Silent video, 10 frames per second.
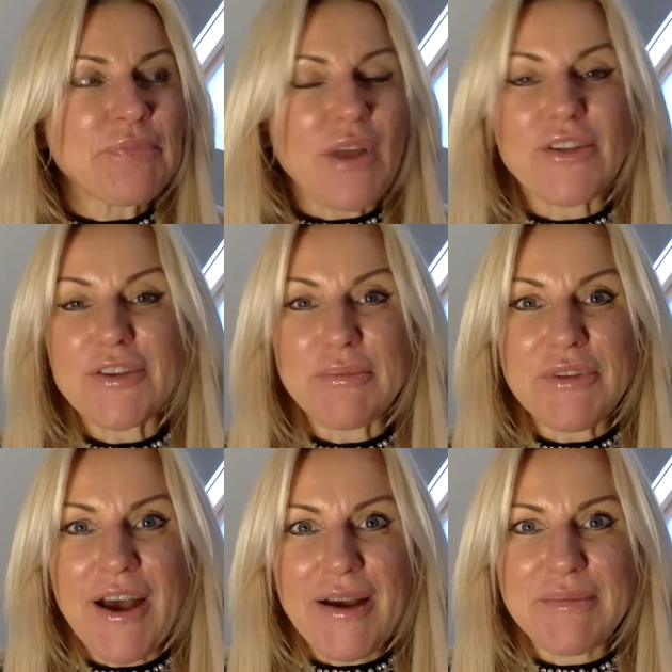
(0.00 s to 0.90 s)
And
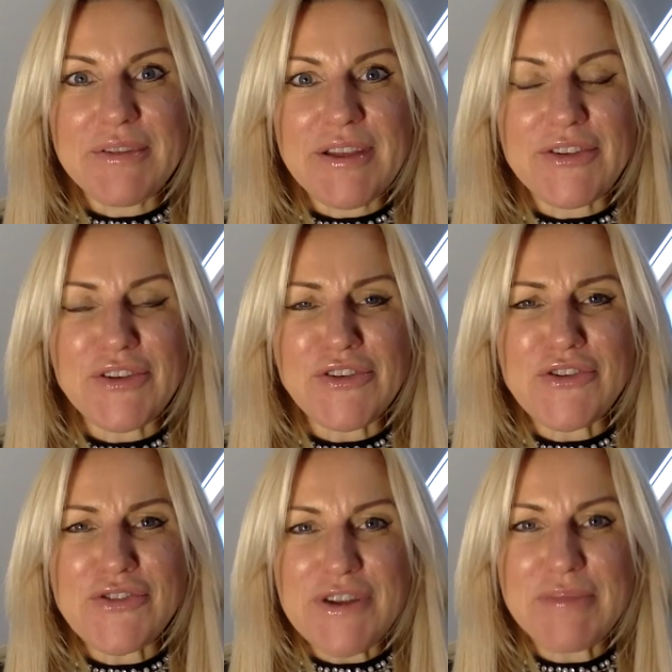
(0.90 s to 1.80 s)
sometimes it just
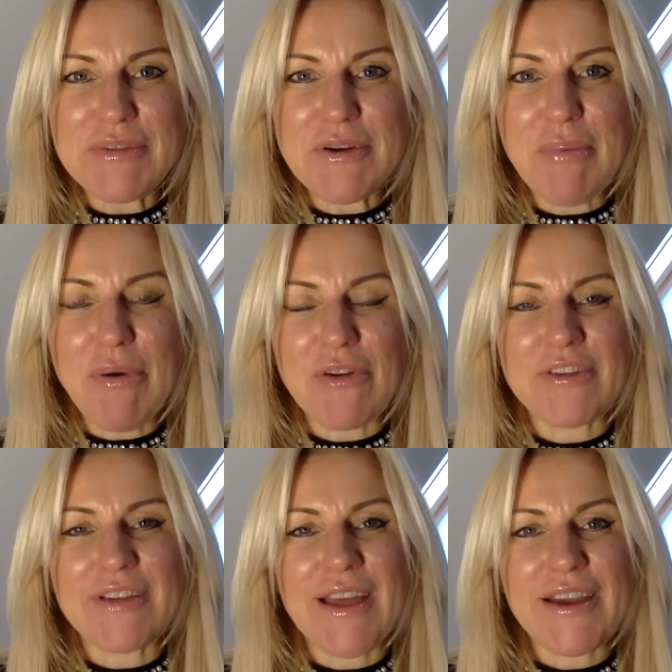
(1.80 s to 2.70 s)
creeps up on
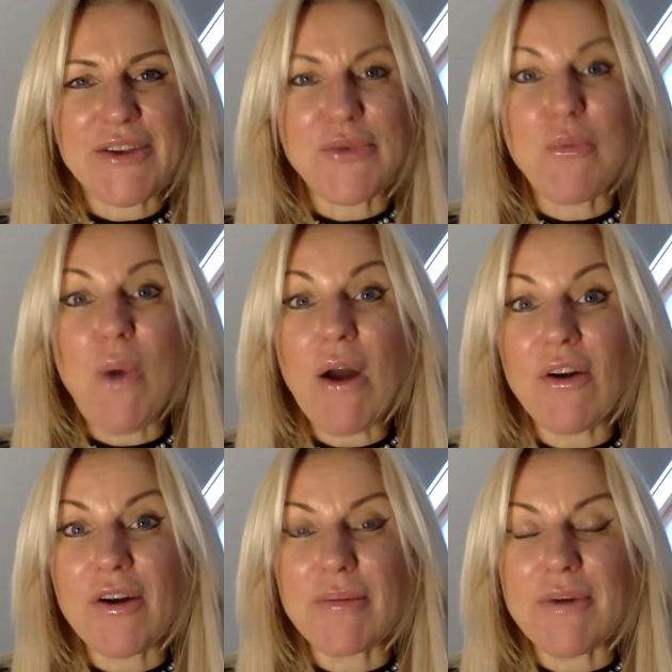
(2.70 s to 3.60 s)
us like an
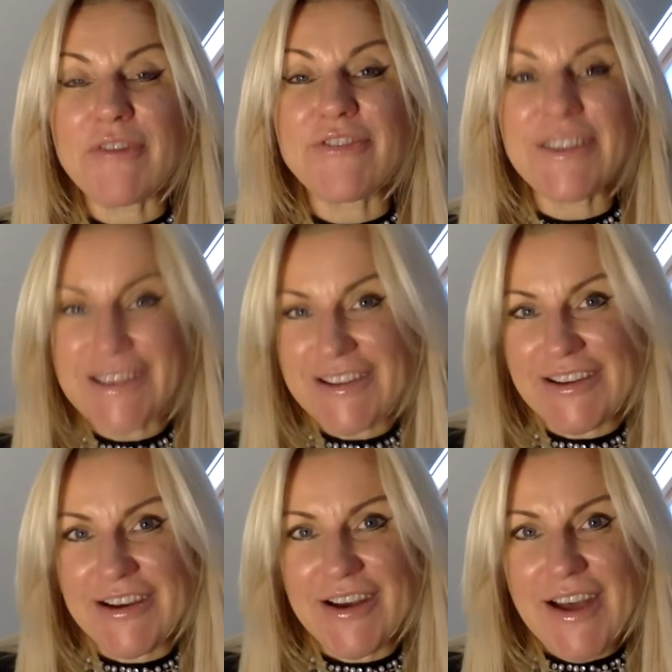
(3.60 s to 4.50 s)
unwelcome
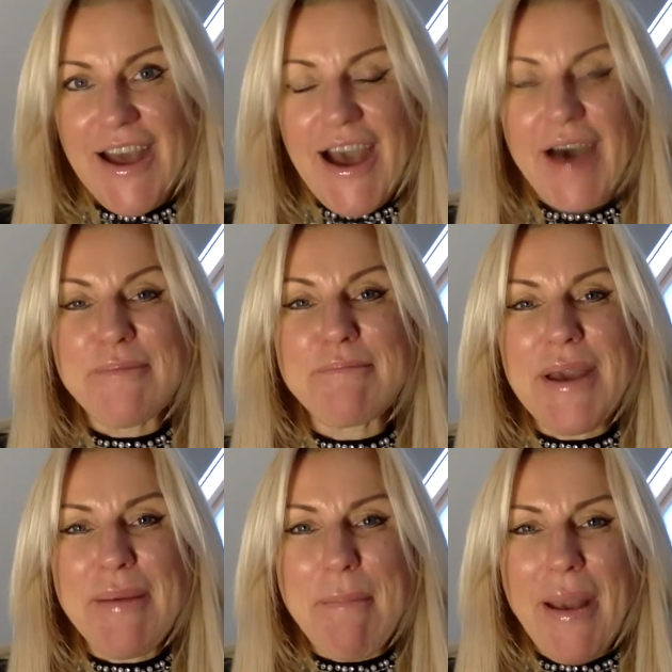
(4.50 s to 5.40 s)
visitor, and
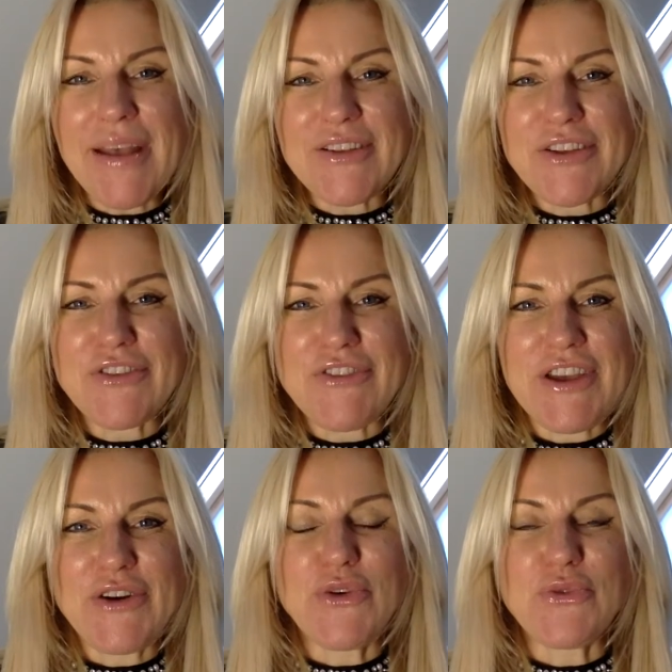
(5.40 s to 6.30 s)
it makes us
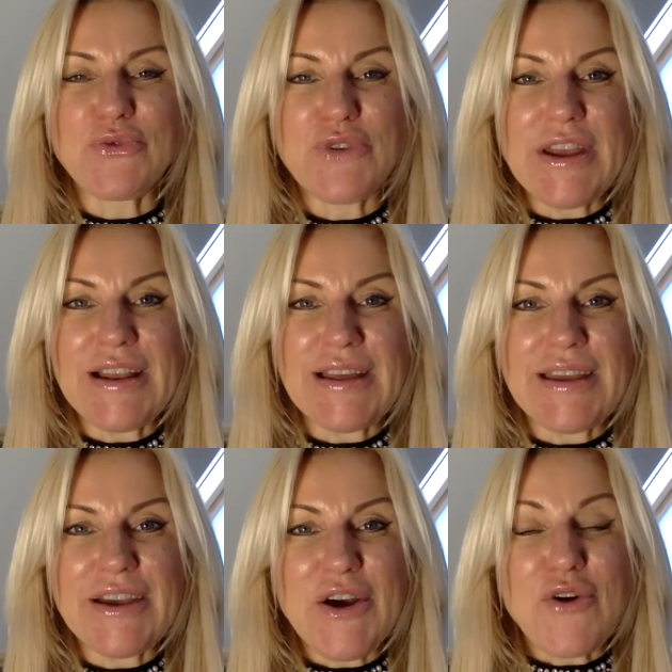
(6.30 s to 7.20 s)
feel
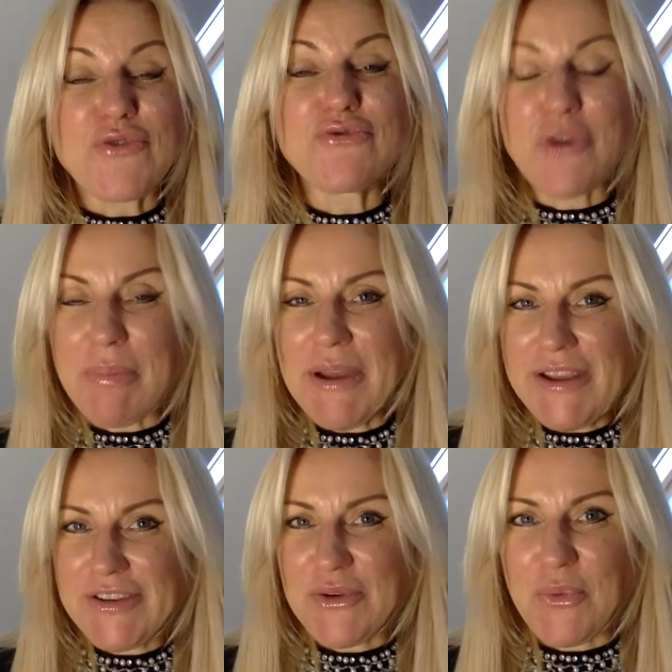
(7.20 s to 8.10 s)
really
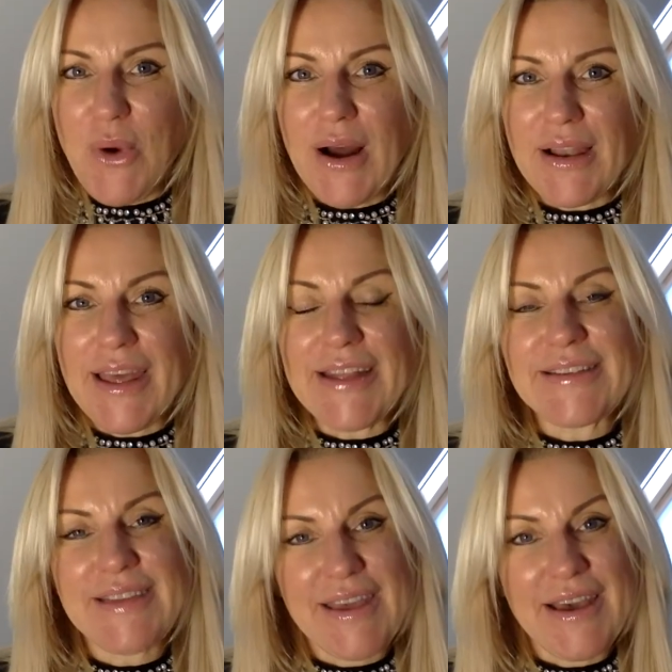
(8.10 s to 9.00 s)
rubbish while
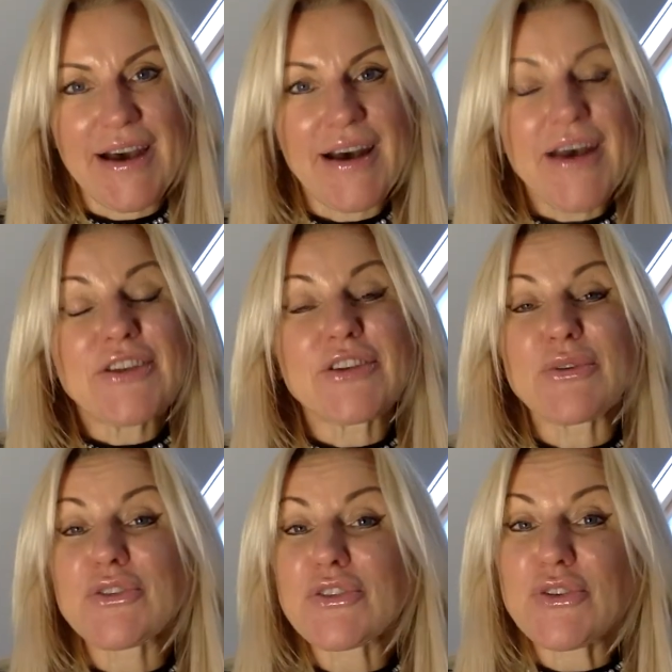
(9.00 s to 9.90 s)
it's here. So
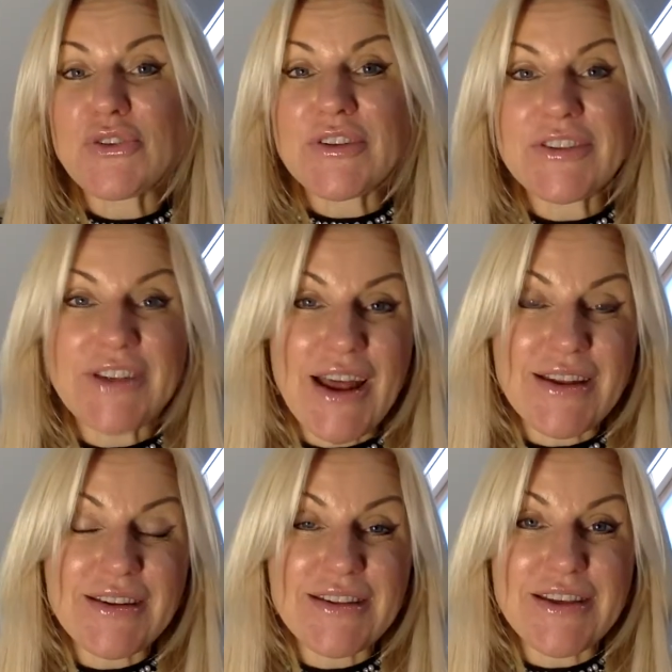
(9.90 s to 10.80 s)
just
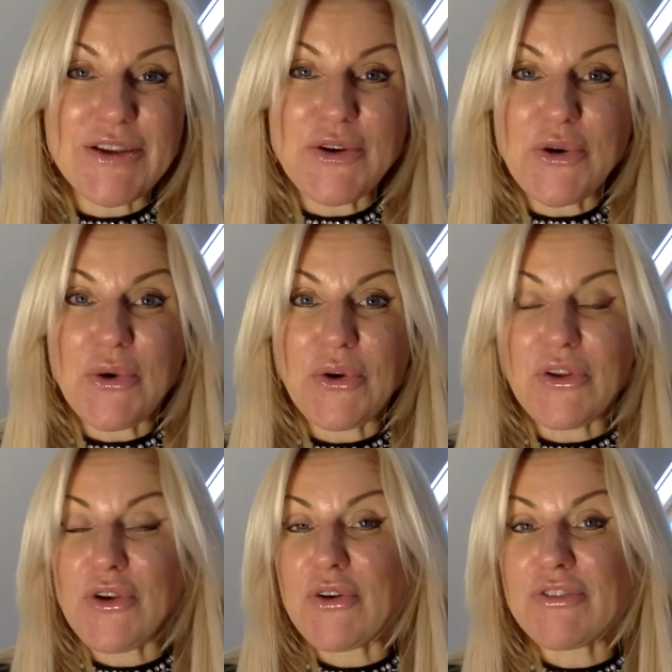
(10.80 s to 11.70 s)
understand that
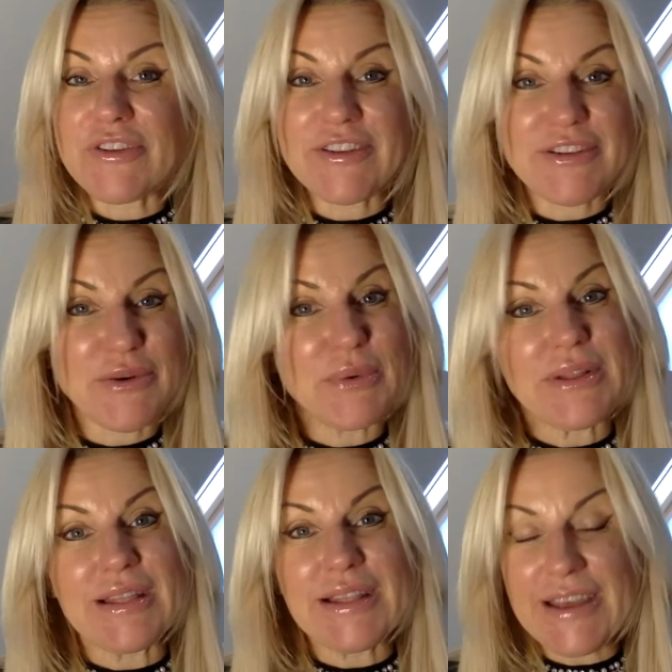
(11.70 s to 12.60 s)
your visitor
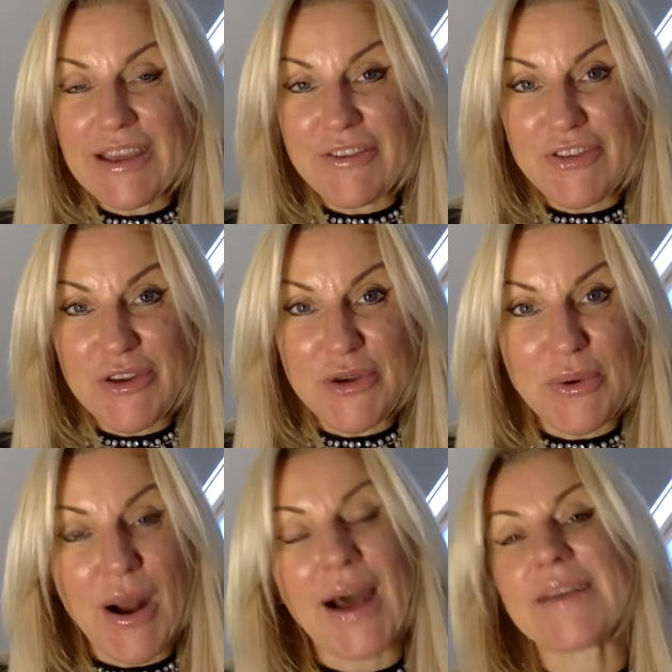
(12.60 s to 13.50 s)
will leave
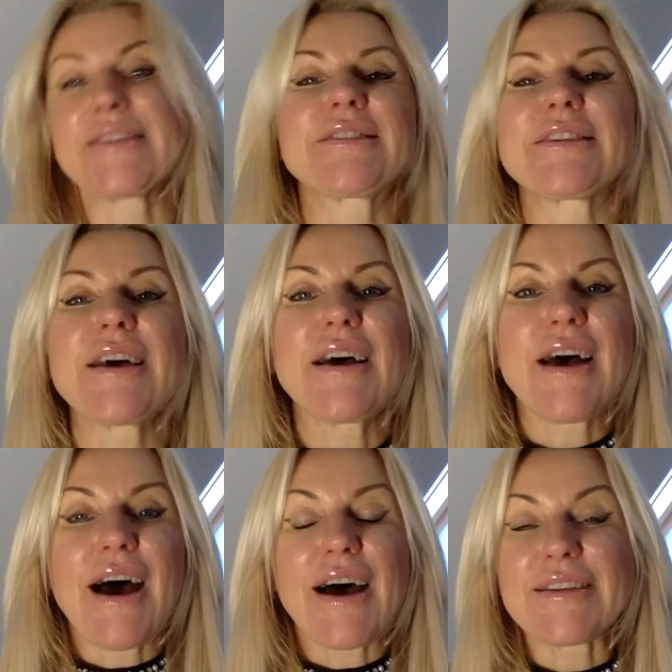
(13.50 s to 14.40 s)
you as
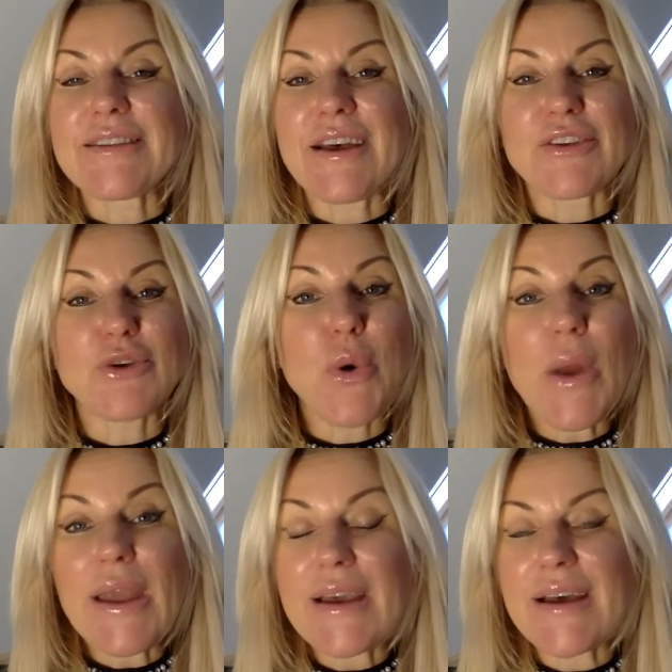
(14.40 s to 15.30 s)

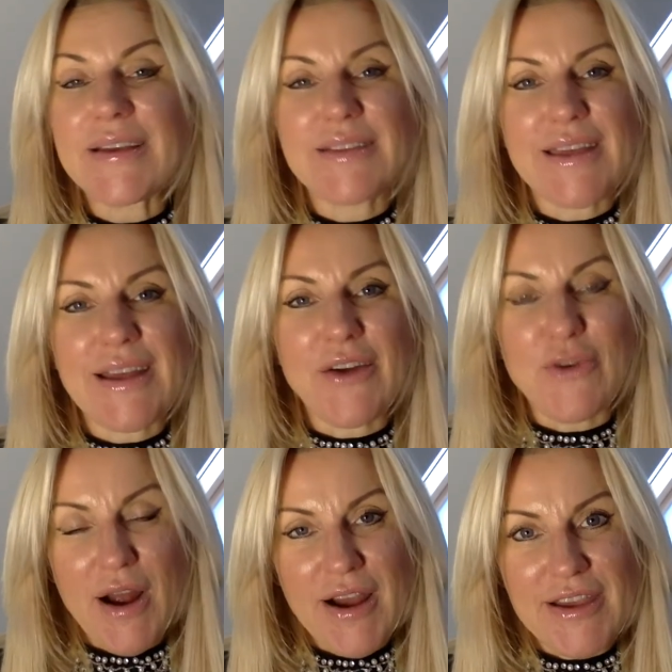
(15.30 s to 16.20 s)
quick as it
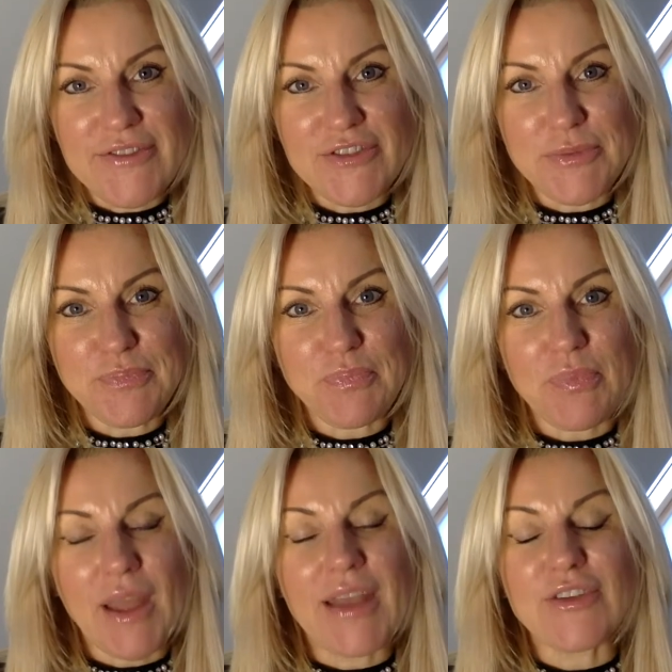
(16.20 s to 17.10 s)
arrived.
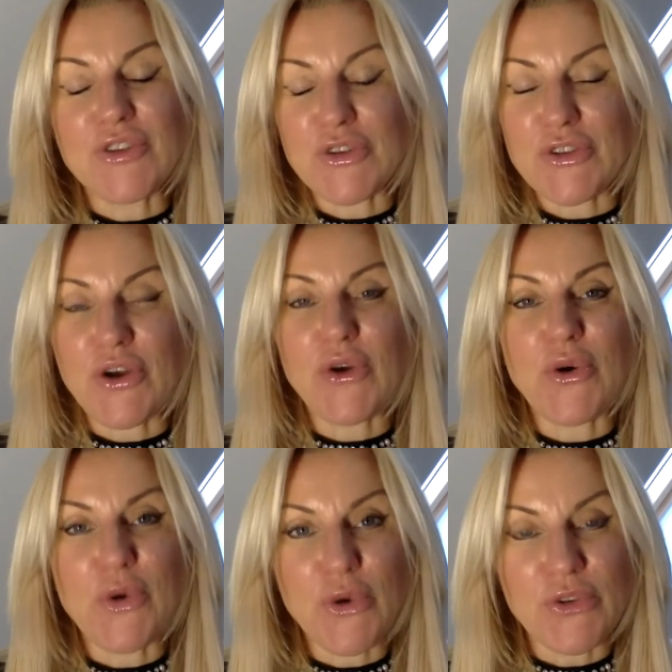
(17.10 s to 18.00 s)
It's just a
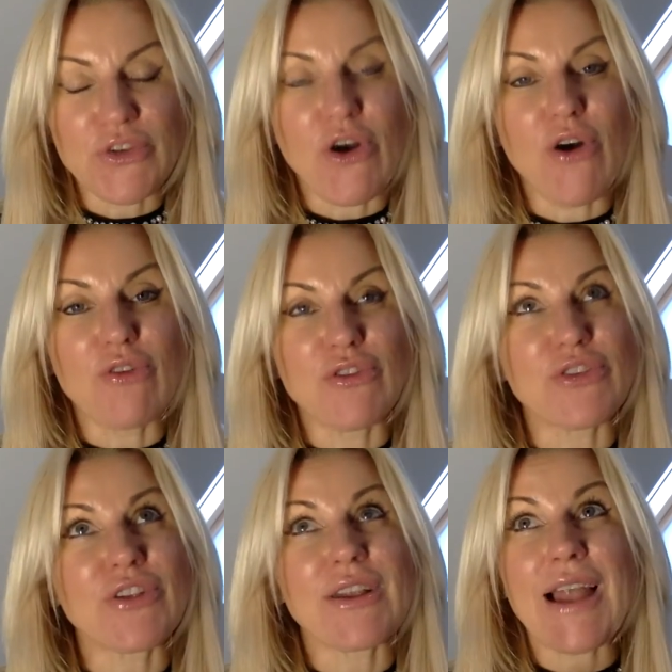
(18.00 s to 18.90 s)
course of
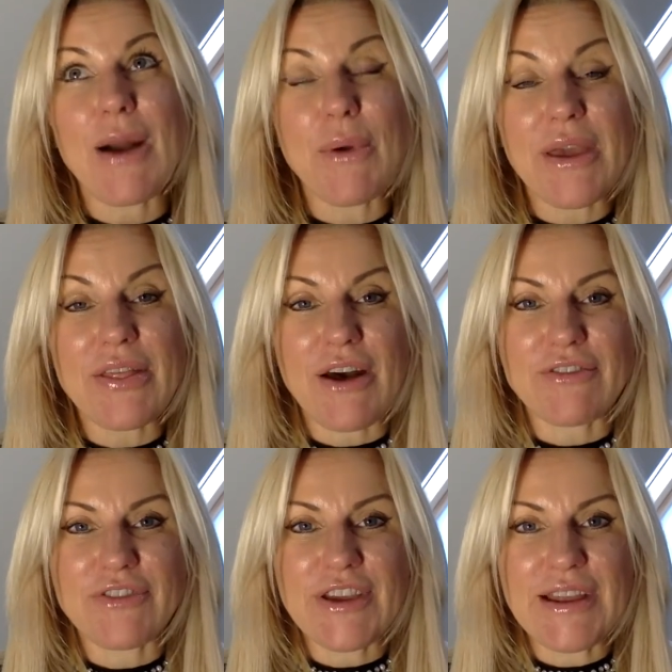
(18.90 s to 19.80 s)
just allowing
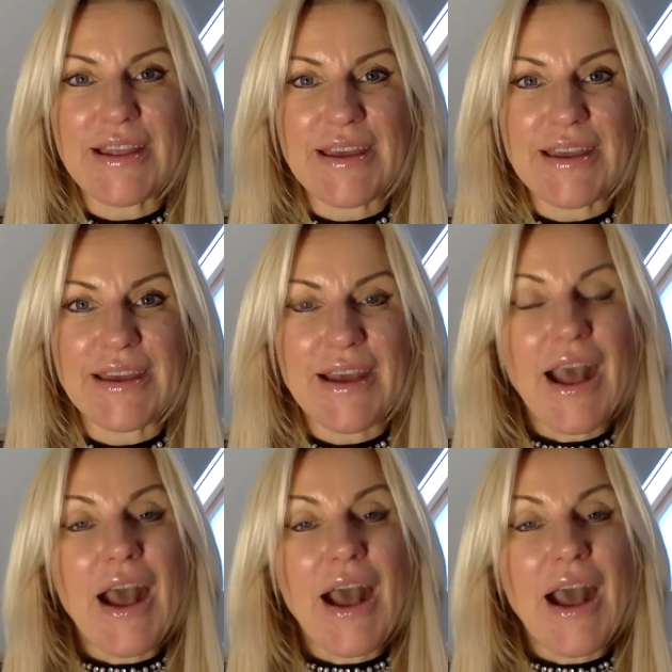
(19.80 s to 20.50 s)
that feeling